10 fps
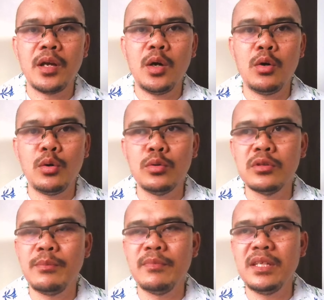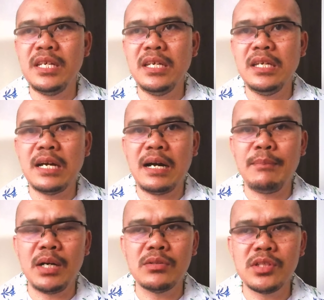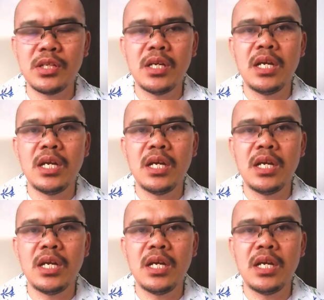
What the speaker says: hold the amount.